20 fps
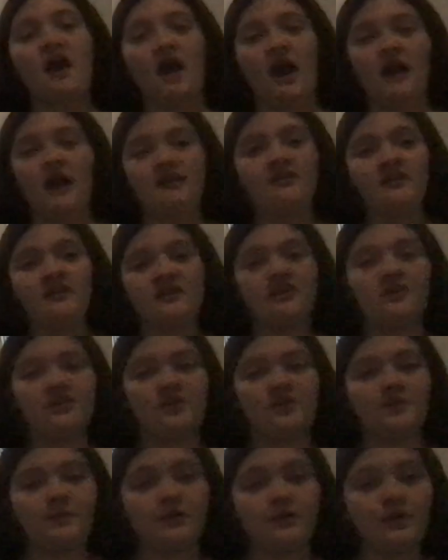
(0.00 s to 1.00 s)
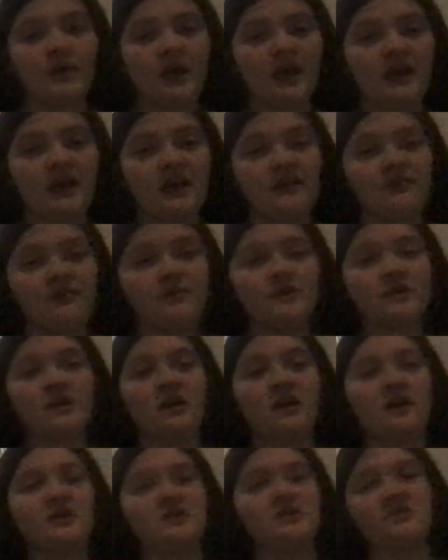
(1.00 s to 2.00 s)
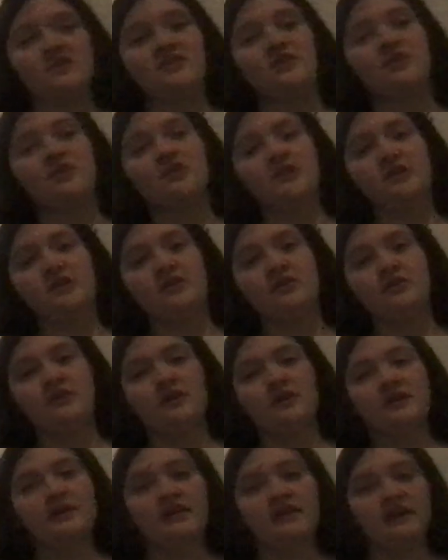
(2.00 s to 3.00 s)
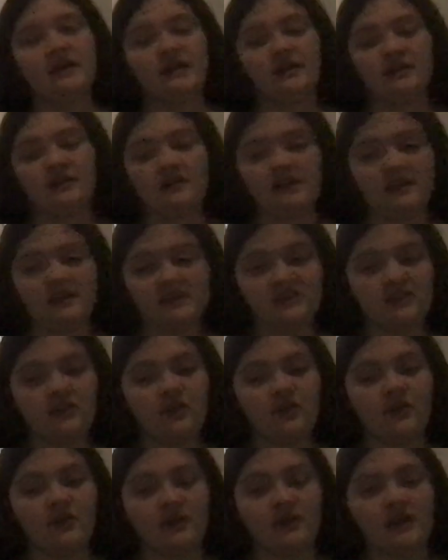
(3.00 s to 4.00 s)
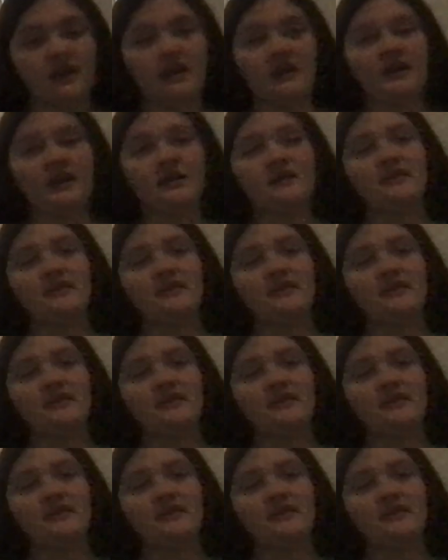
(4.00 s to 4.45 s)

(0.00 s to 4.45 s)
I'd like you to pray for God to show you His glory. Jesus,